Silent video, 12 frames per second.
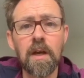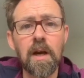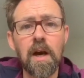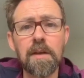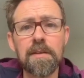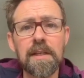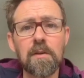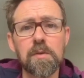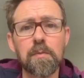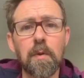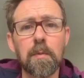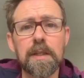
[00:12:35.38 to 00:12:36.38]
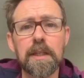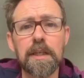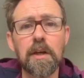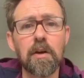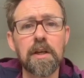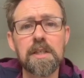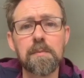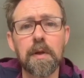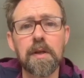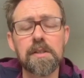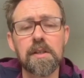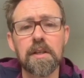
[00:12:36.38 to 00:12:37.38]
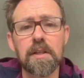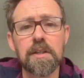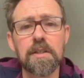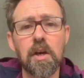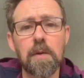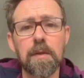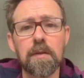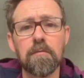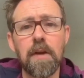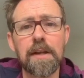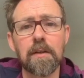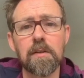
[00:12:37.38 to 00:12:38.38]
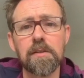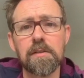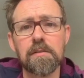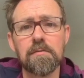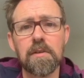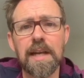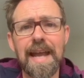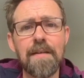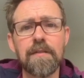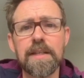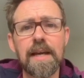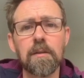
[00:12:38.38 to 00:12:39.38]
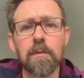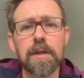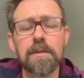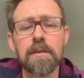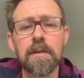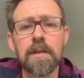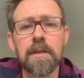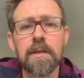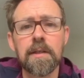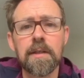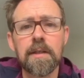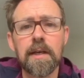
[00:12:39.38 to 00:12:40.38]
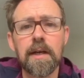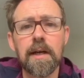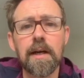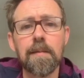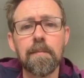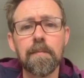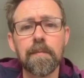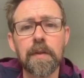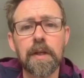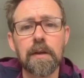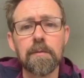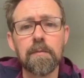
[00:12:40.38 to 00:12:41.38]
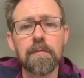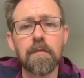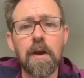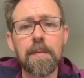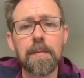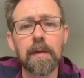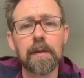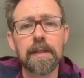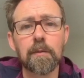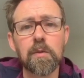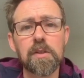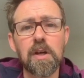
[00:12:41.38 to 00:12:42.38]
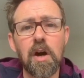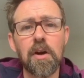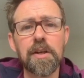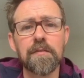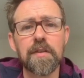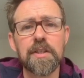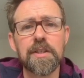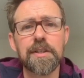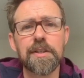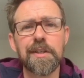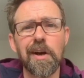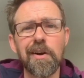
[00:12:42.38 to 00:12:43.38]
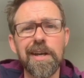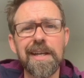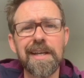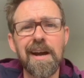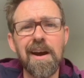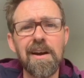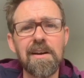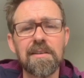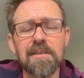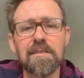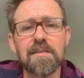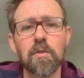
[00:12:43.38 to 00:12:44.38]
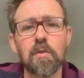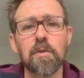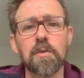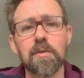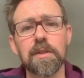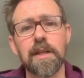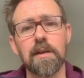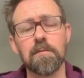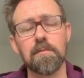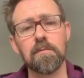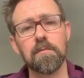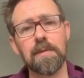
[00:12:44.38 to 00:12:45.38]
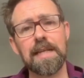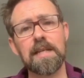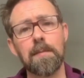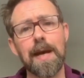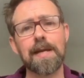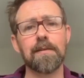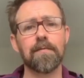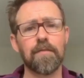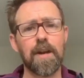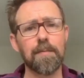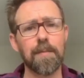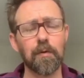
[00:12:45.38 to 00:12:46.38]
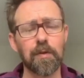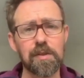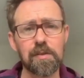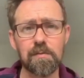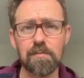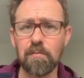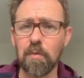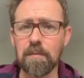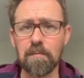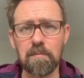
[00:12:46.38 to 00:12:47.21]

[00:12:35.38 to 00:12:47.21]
I think I was probably the youngest person at the time that Reynolds had ever dealt with. Frame building was kind of a dying art, or independent frame builders were